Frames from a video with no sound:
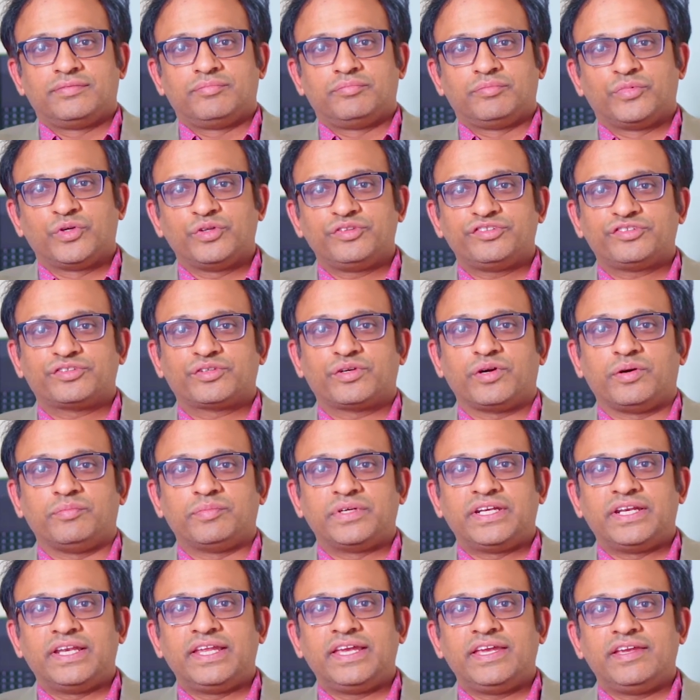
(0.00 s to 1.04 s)
Most
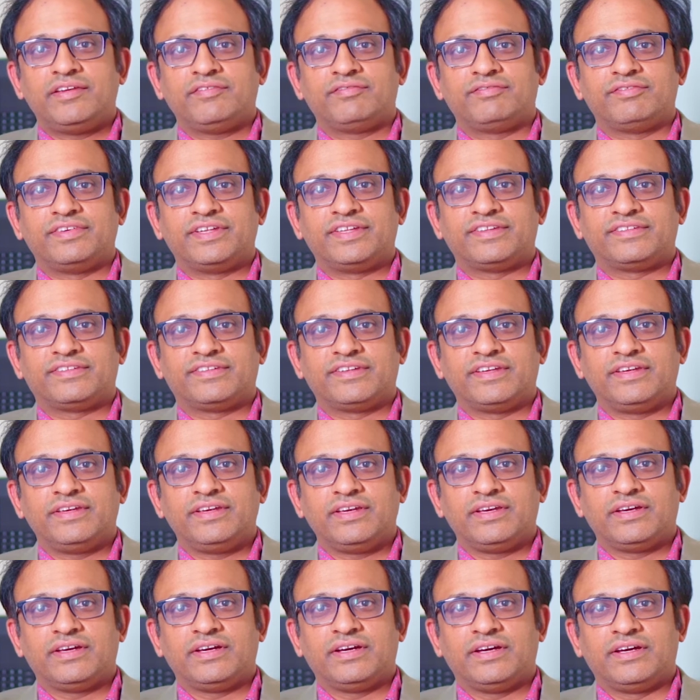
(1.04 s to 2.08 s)
commonly, we
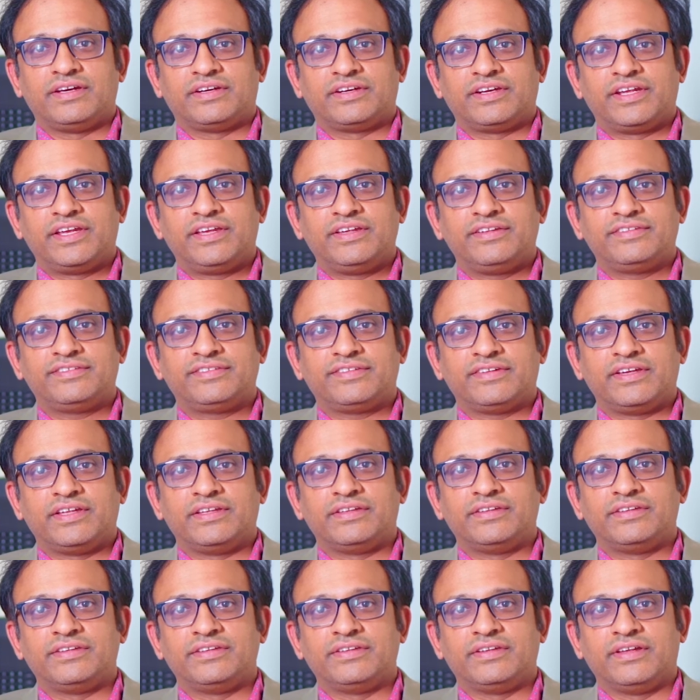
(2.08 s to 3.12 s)
see a raise
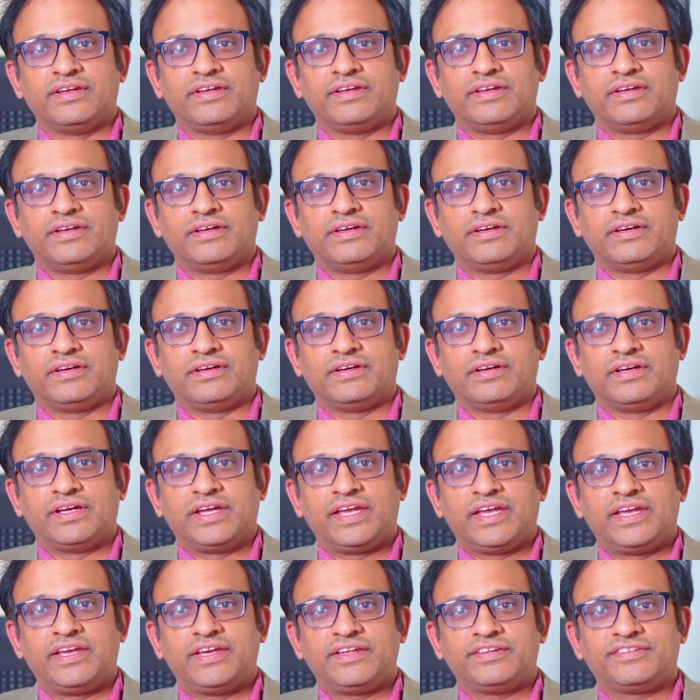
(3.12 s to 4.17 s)
in
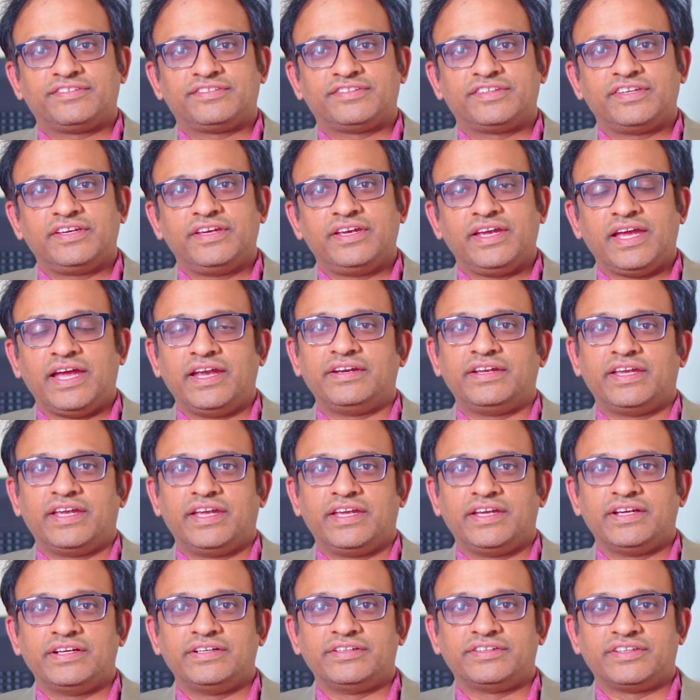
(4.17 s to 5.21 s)
AST and
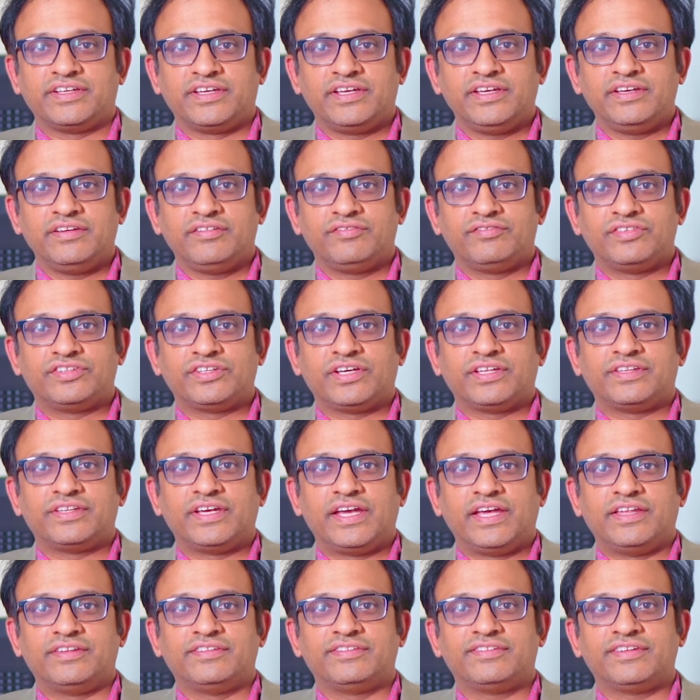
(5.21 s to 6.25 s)
ALT, which are the
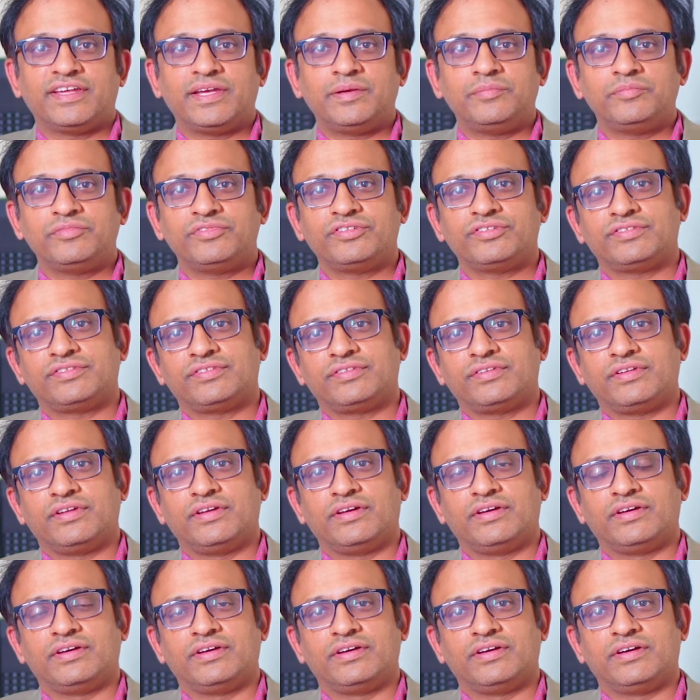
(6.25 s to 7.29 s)
enzymes
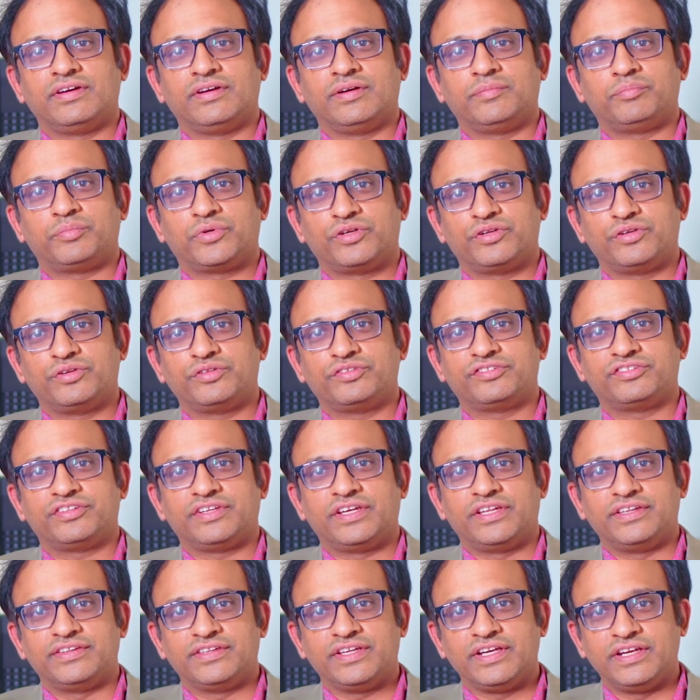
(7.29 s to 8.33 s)
produced
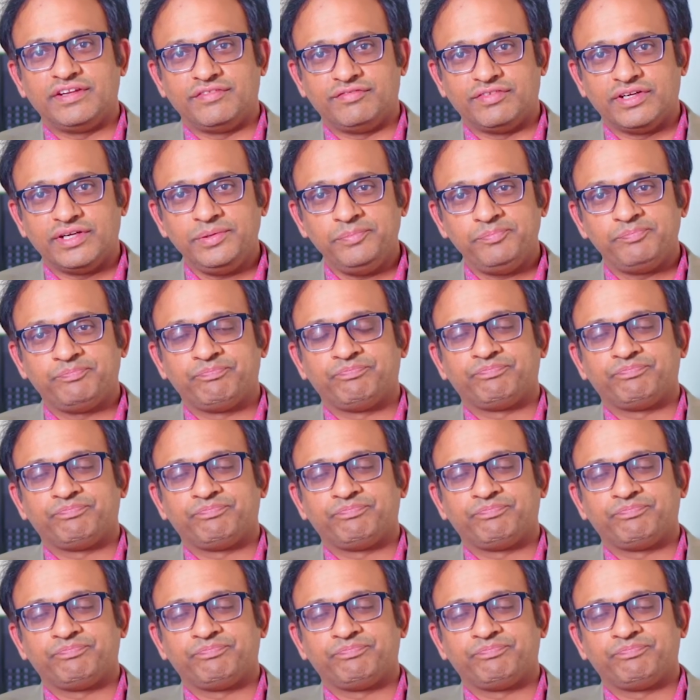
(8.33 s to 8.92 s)
in the liver,